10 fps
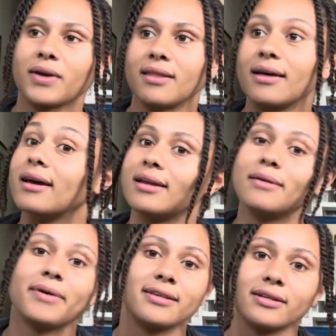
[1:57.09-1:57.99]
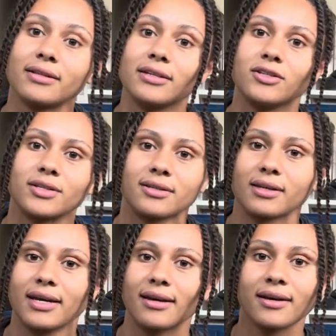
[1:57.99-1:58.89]
and then he basically just
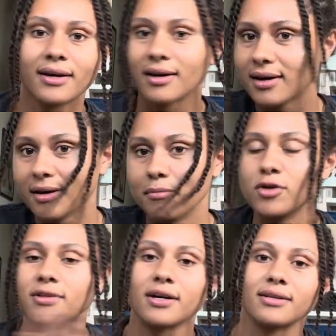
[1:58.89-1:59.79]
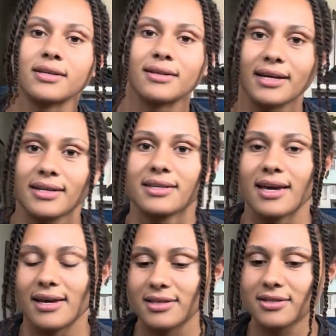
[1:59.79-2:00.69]
like moves on to the next case.